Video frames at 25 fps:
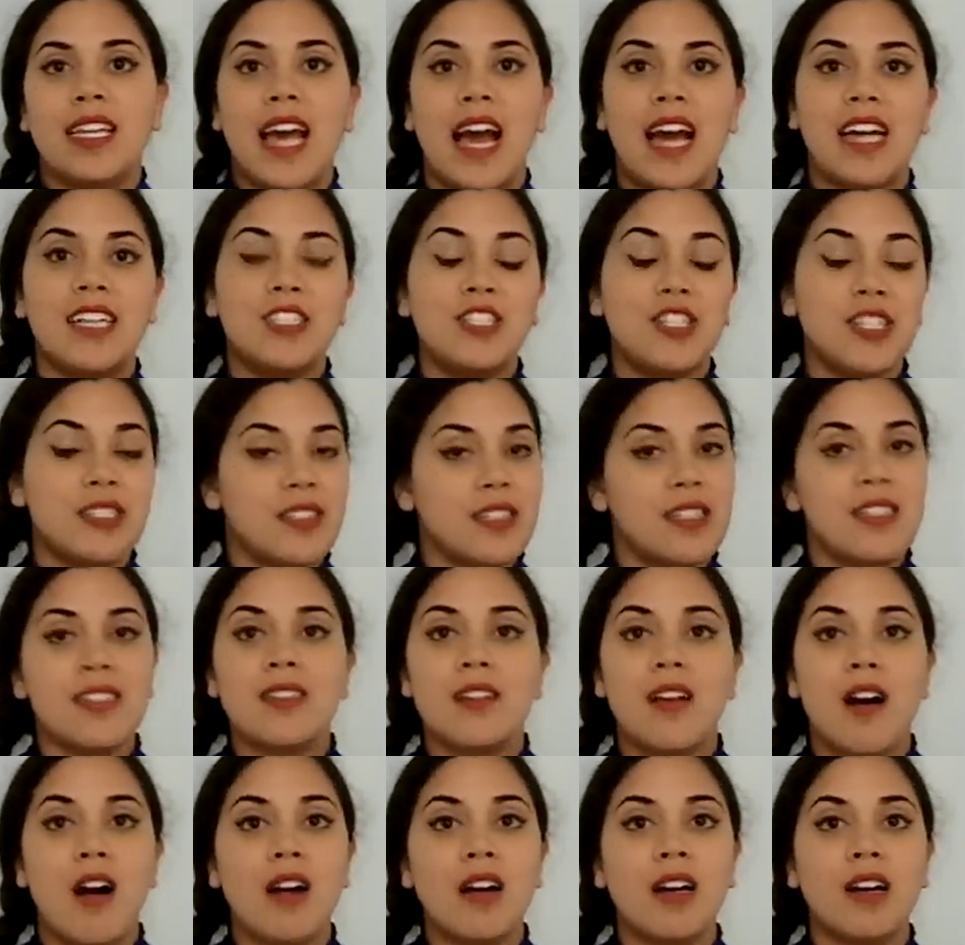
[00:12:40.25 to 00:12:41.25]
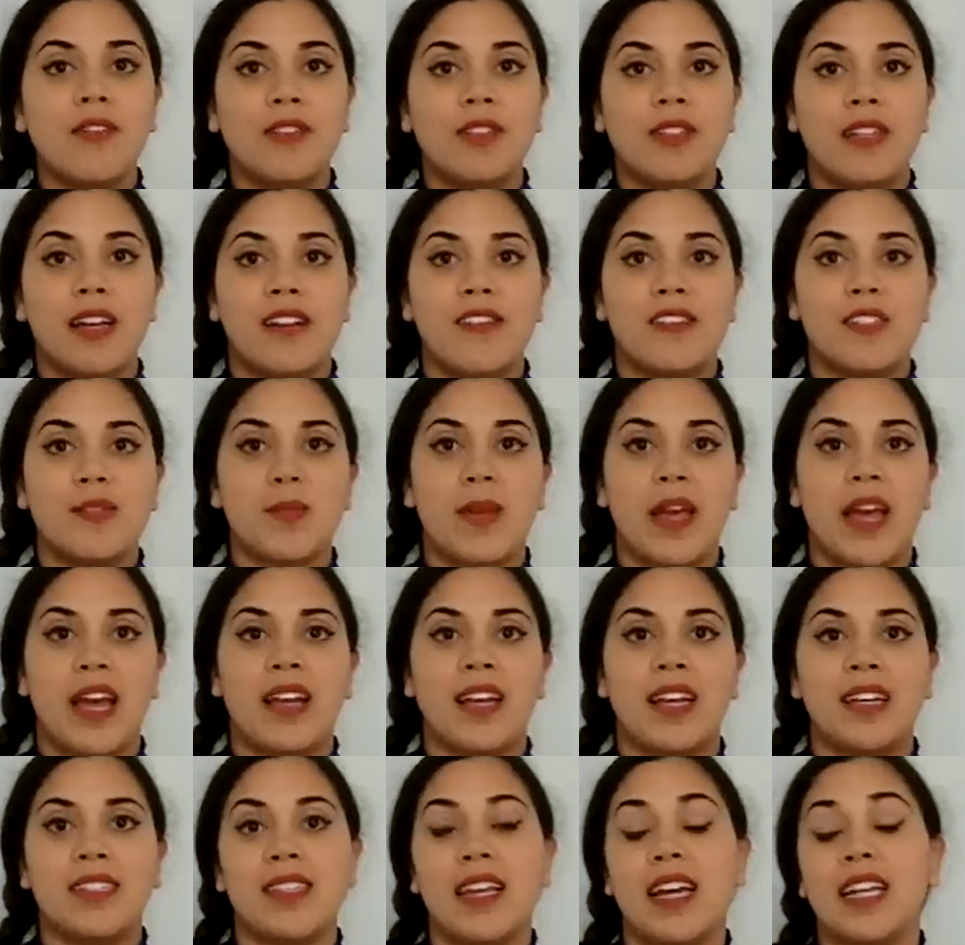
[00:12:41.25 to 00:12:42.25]
had just as long of a
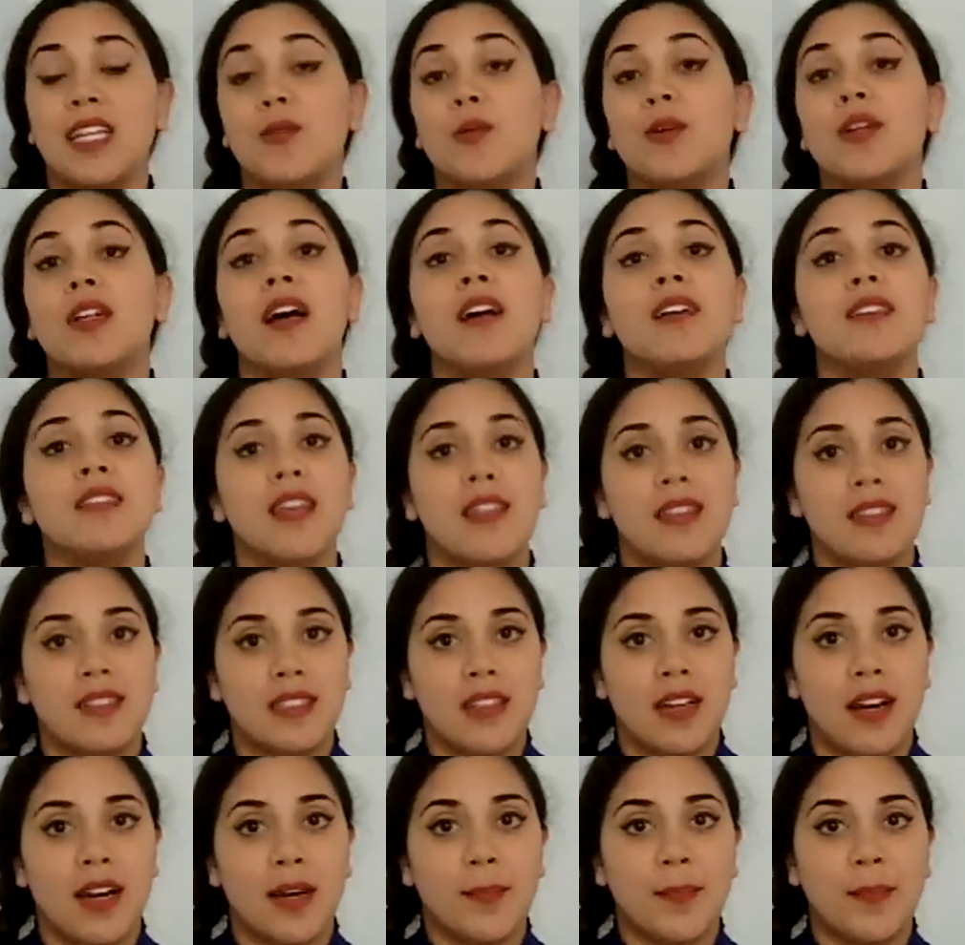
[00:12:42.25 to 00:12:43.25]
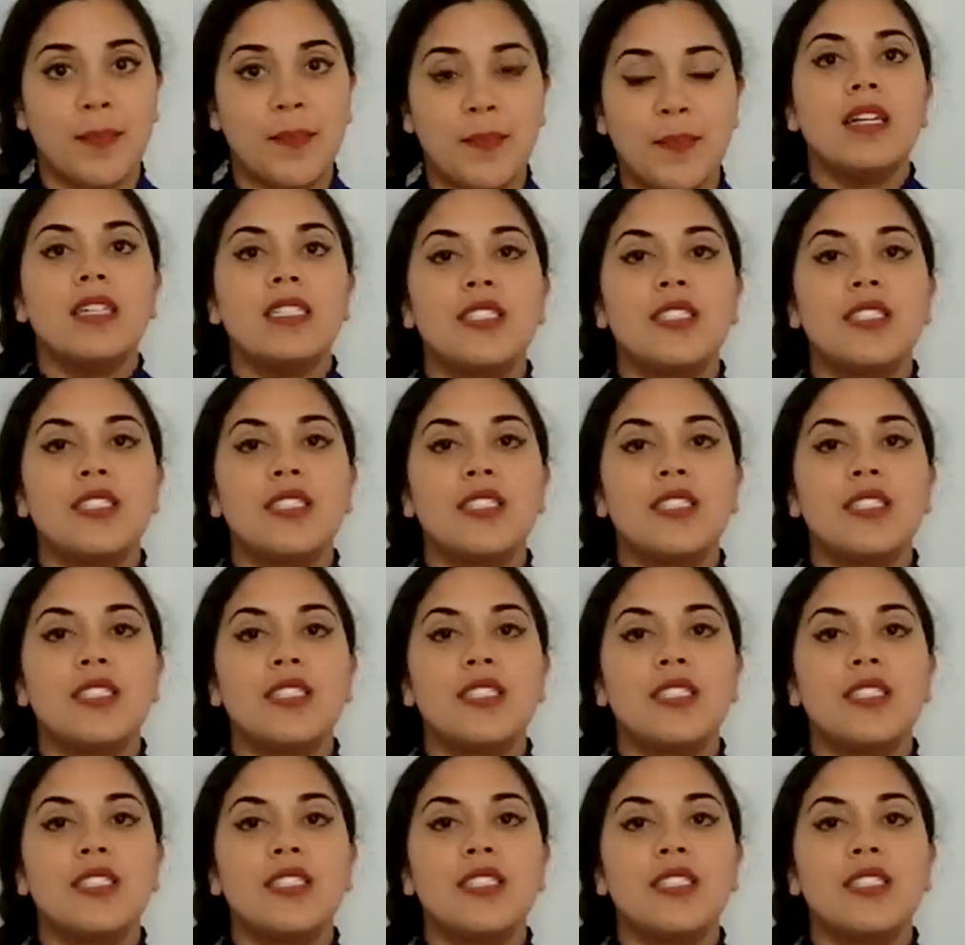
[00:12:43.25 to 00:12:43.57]
lifespan as anyone else at the time.